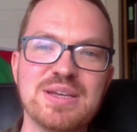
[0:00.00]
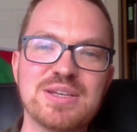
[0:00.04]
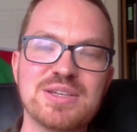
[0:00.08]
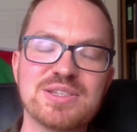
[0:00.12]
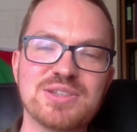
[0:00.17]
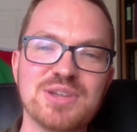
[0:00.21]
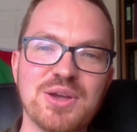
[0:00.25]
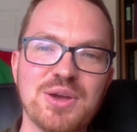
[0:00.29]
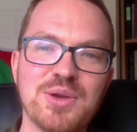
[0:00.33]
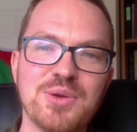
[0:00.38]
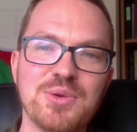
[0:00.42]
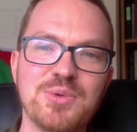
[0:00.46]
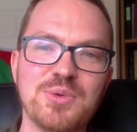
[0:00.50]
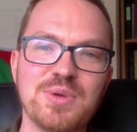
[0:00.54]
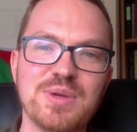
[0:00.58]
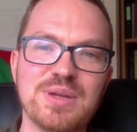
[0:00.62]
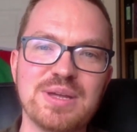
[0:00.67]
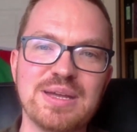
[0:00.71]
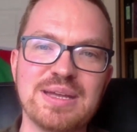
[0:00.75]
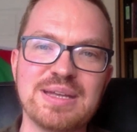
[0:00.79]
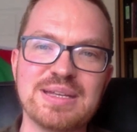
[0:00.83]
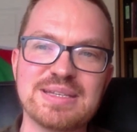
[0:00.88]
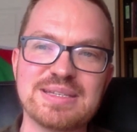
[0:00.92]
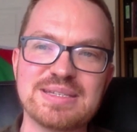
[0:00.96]
So
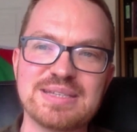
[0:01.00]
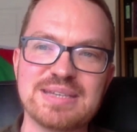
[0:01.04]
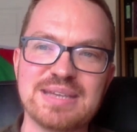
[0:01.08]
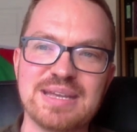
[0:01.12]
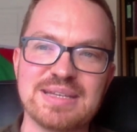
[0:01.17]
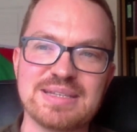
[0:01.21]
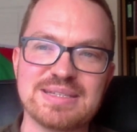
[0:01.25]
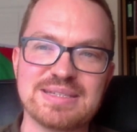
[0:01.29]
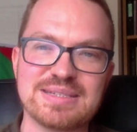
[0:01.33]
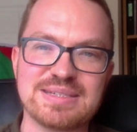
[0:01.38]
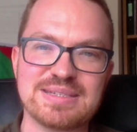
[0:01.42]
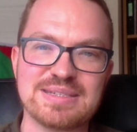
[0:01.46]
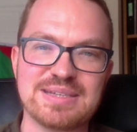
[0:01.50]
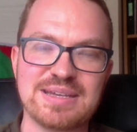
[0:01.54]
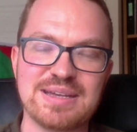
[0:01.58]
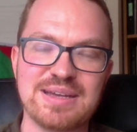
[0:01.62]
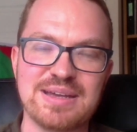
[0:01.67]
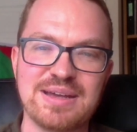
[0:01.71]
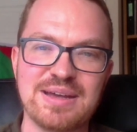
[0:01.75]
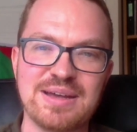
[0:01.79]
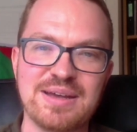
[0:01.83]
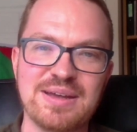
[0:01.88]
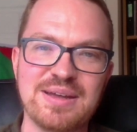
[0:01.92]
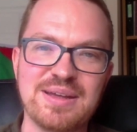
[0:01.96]

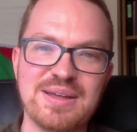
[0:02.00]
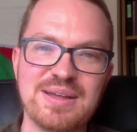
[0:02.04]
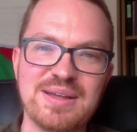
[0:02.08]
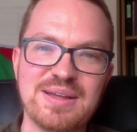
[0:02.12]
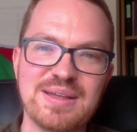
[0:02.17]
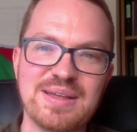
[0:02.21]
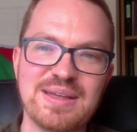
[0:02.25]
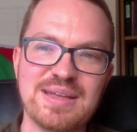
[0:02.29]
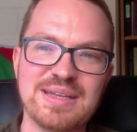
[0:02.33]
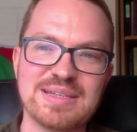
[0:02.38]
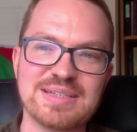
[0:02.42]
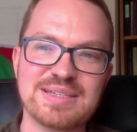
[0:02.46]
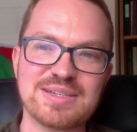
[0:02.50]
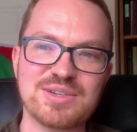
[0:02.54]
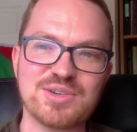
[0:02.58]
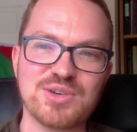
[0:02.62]
its